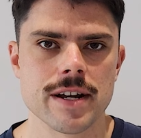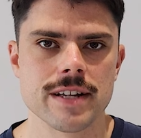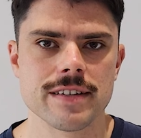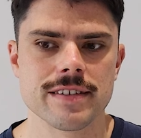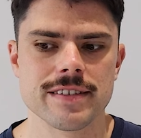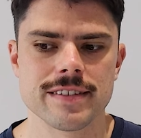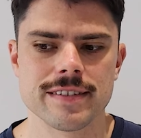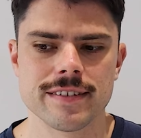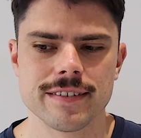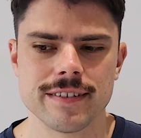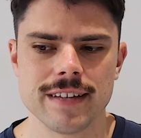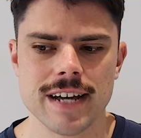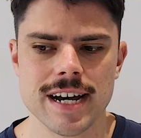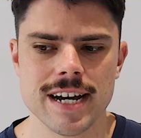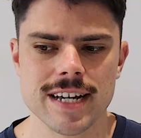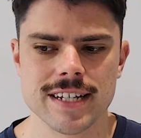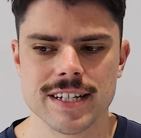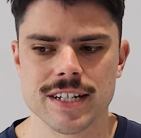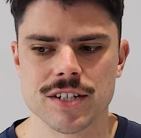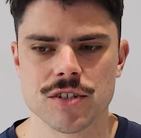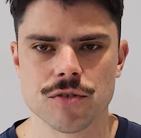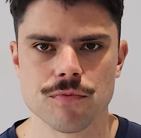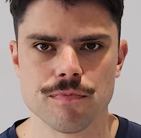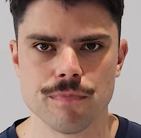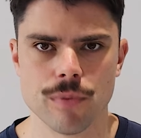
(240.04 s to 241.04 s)
that I'd
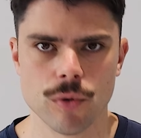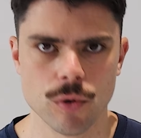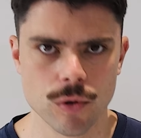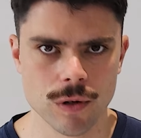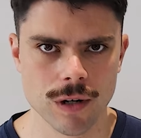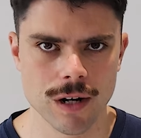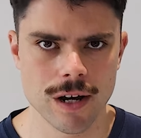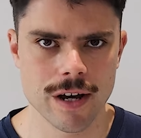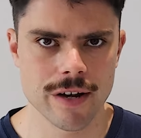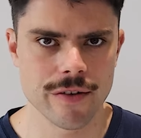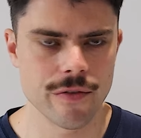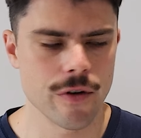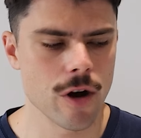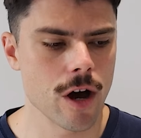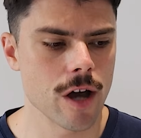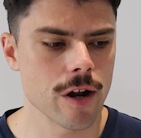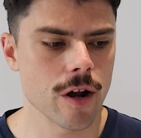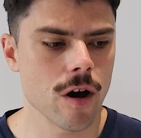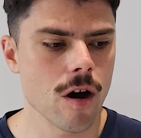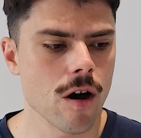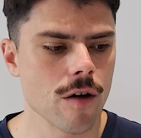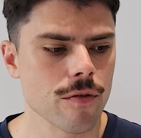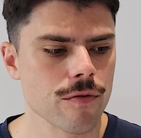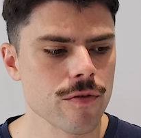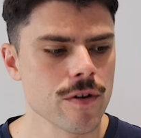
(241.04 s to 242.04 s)
started to borderline write
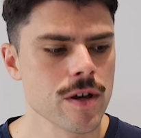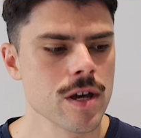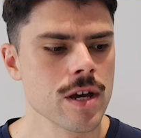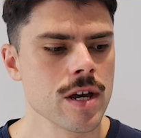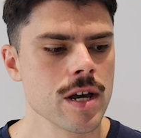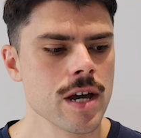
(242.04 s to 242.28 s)
off.